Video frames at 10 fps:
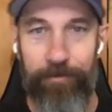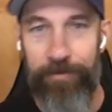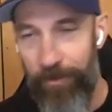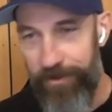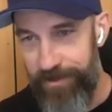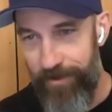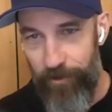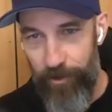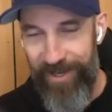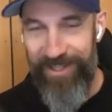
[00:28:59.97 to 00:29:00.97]
Now, there's
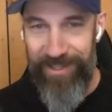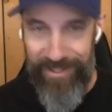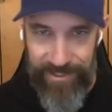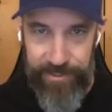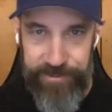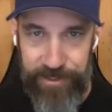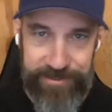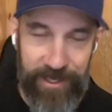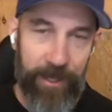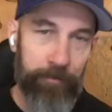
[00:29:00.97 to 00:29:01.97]
never an easy
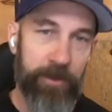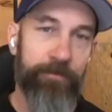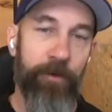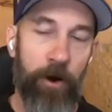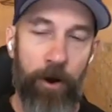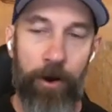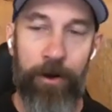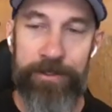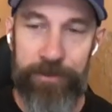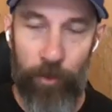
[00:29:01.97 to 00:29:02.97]
exam, but FAR
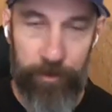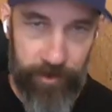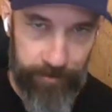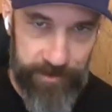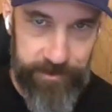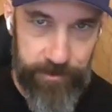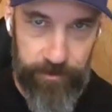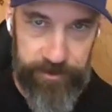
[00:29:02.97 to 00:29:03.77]
is going to become easier in